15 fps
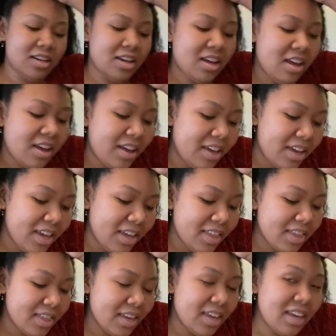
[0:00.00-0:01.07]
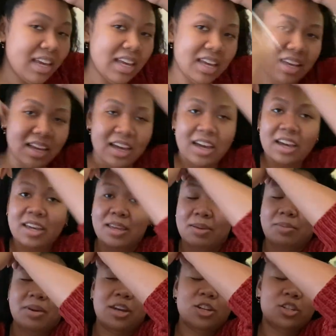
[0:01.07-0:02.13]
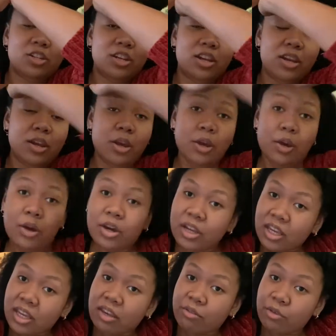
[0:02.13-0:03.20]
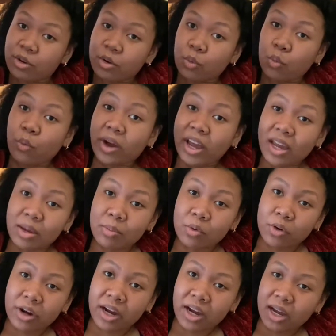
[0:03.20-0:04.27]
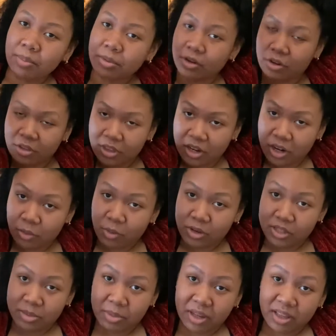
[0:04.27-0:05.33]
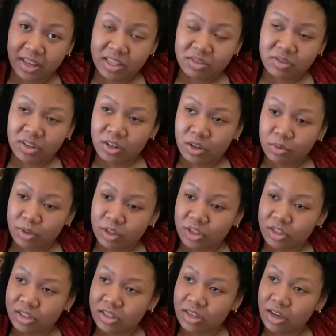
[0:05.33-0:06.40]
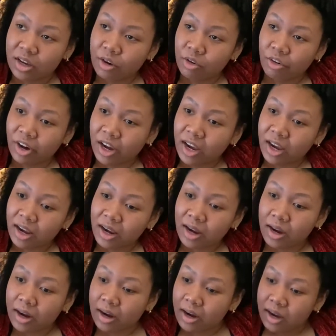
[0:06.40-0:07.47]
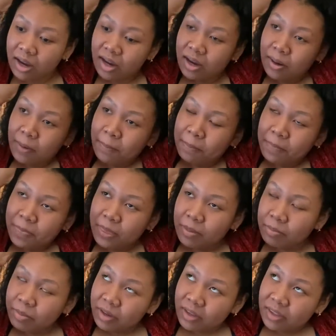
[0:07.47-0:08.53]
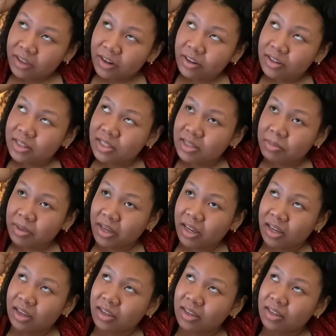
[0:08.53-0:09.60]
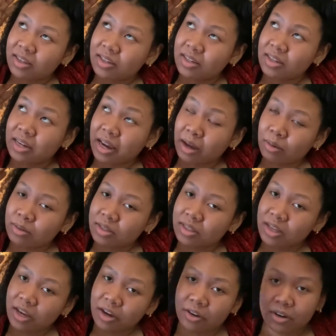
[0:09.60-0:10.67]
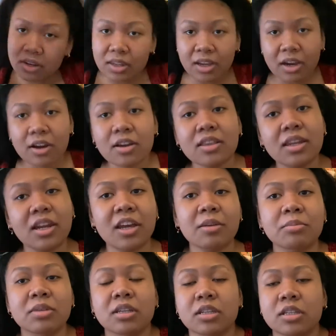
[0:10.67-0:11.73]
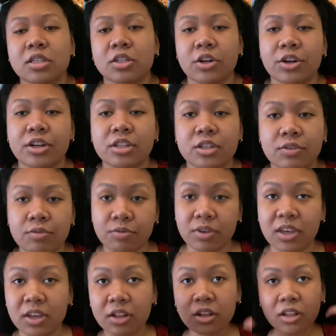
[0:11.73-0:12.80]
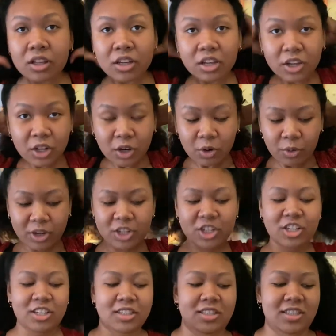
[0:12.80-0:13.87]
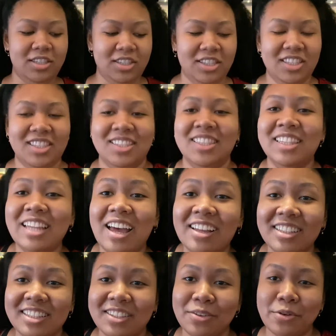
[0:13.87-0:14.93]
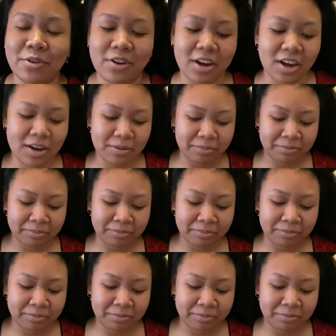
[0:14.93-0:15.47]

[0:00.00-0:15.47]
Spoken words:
I think I am actually even way more happier than I was in my last video, which is great. But there is some doubts here and there that I'm starting to feel, which is not so great.